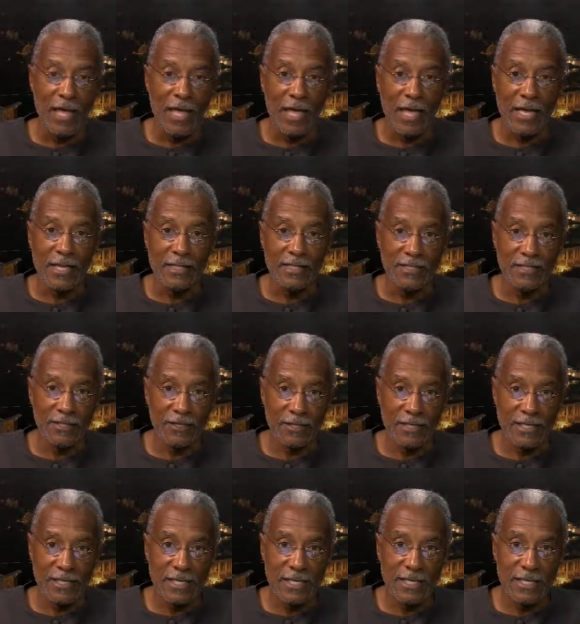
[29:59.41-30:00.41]
and
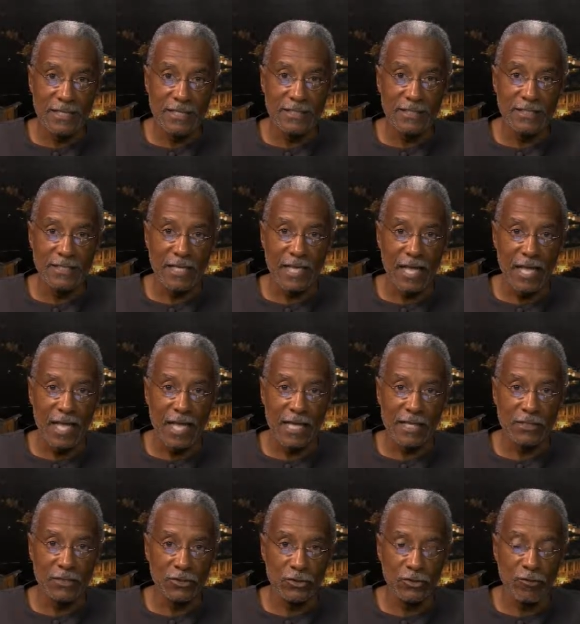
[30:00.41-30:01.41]
Sundays
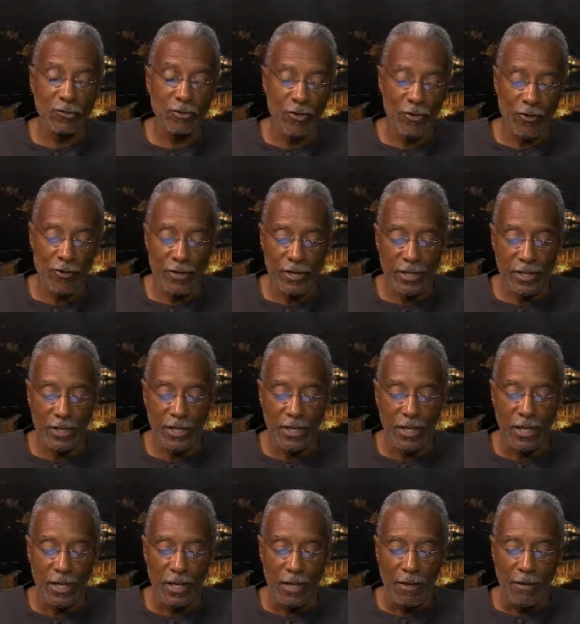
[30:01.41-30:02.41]
at 2.30
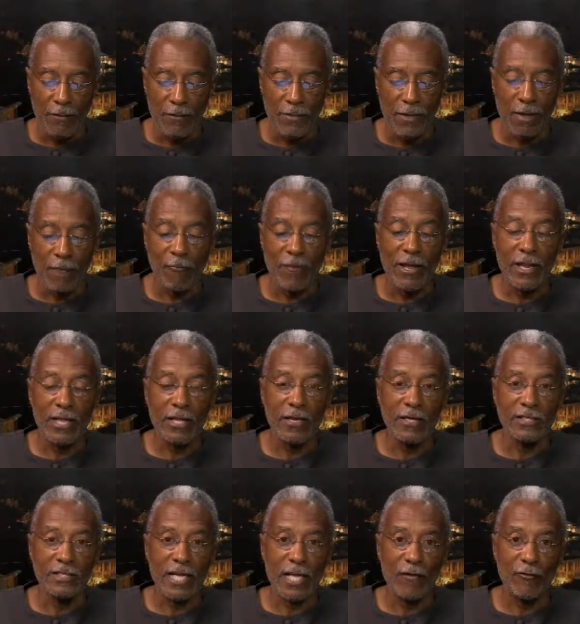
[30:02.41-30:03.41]
p.m. right here on
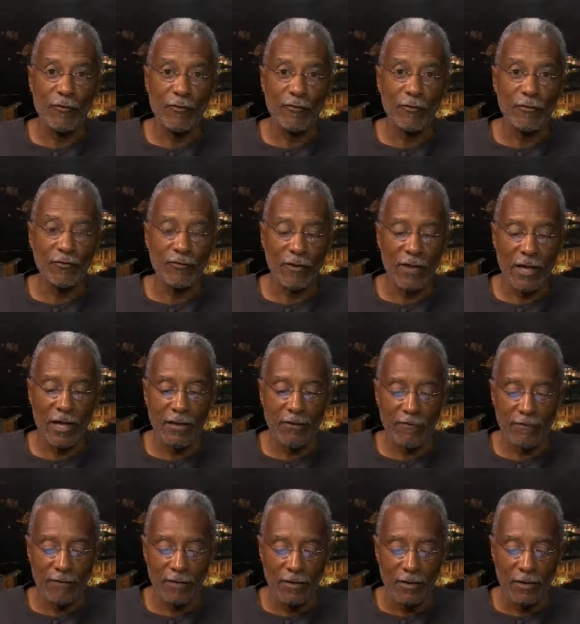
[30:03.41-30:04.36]
Channel 55